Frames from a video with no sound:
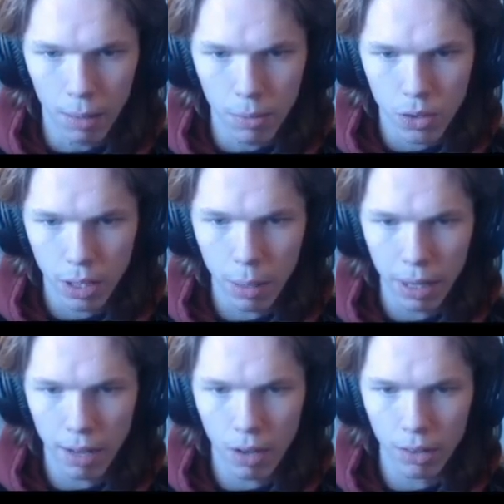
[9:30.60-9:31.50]
So here we
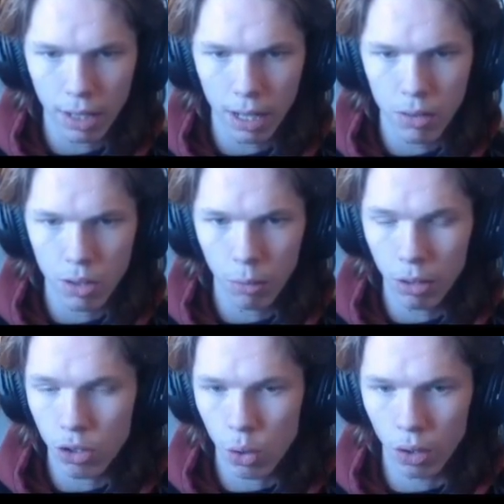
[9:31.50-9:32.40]
have Haunted House, one of
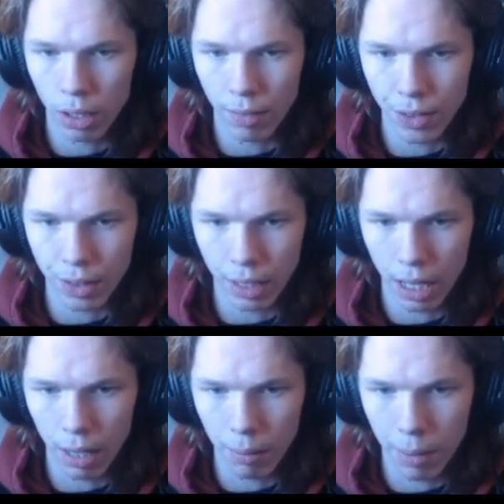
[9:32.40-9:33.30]
the shorter levels in the
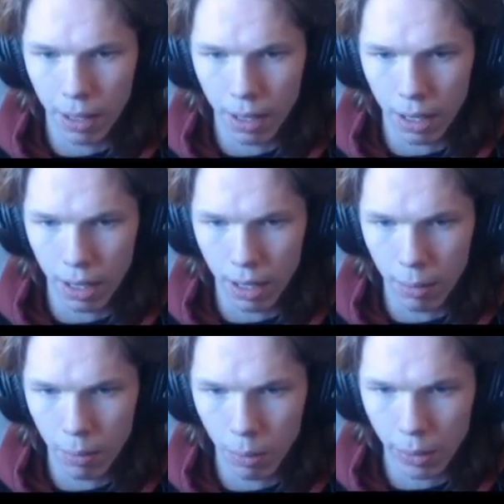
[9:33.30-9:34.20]
game.
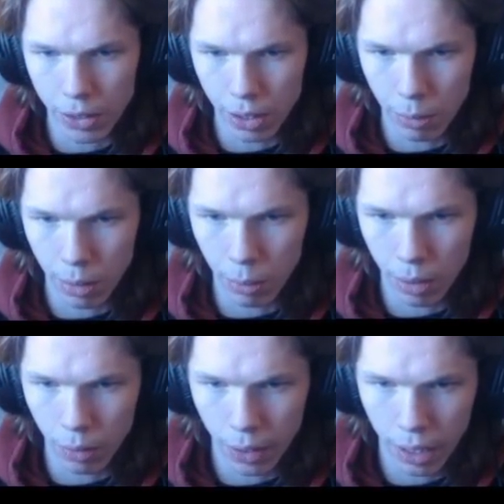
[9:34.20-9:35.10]
We're just going to want to
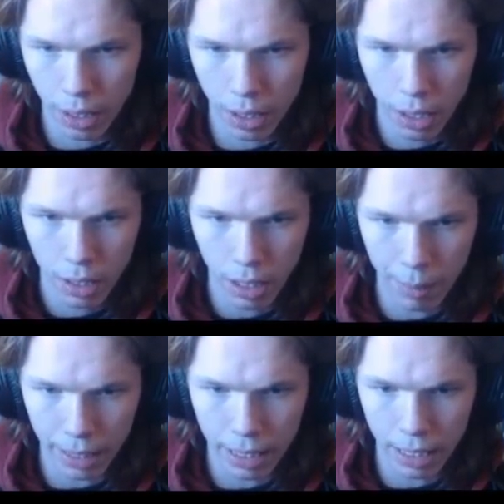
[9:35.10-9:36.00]
run over here, grab
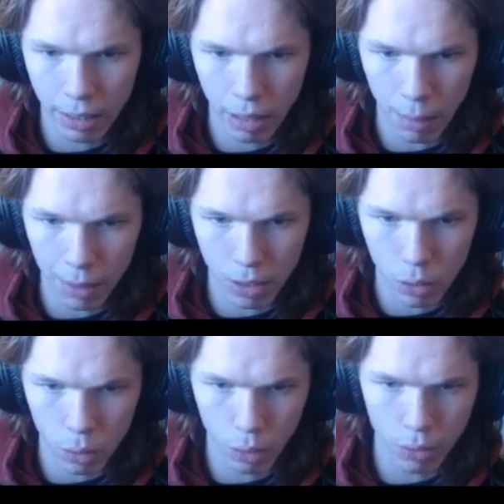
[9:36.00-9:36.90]
that key, grab a
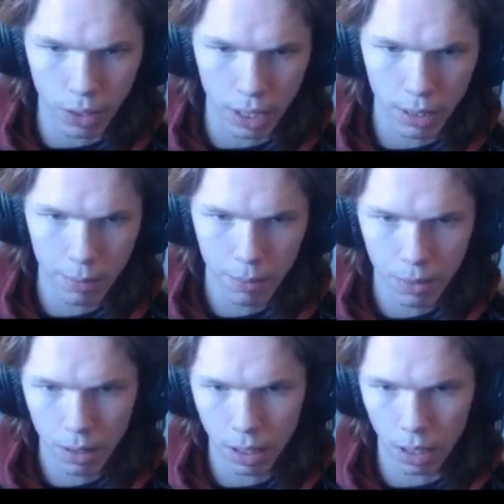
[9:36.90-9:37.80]
trophy,
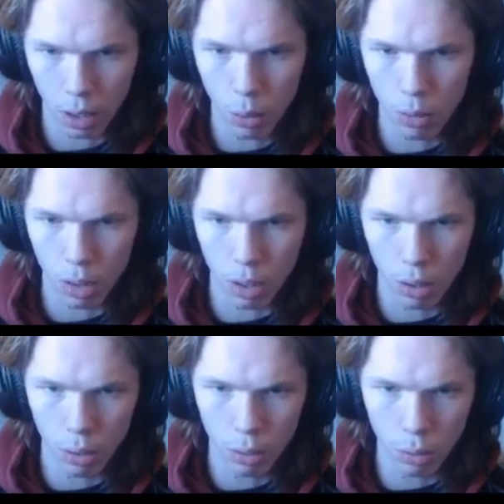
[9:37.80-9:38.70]
and oh
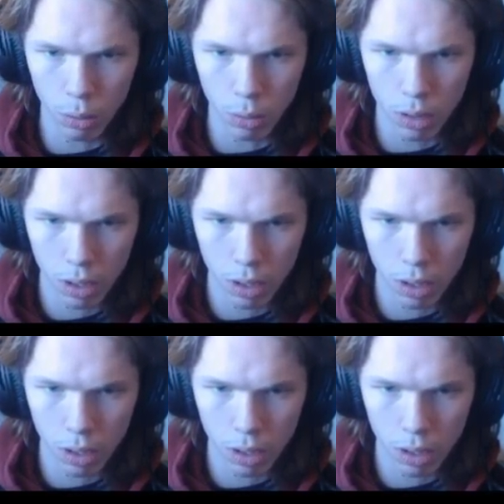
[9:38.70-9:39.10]
no!